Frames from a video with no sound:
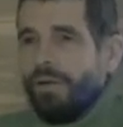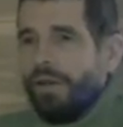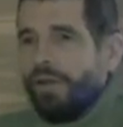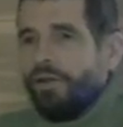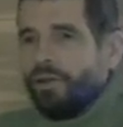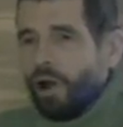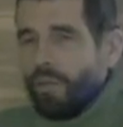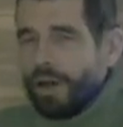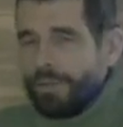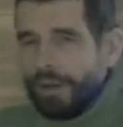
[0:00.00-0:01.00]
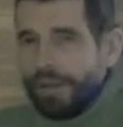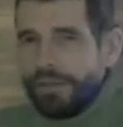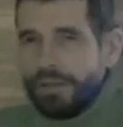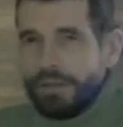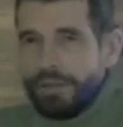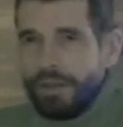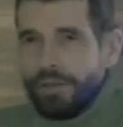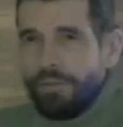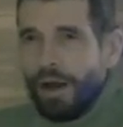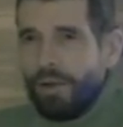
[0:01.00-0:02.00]
in so many places,
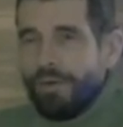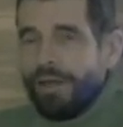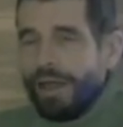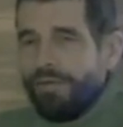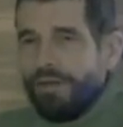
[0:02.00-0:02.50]
as Prabhupada gave